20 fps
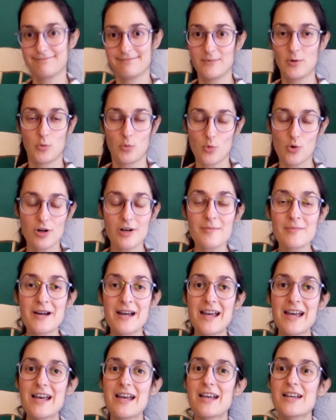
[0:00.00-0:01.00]
warm,
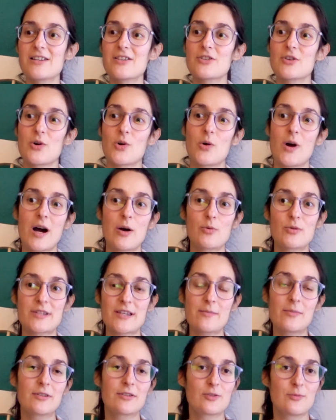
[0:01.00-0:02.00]
so I was
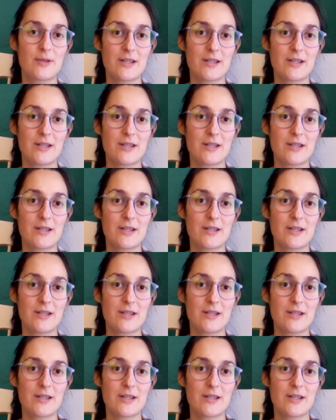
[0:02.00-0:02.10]
able to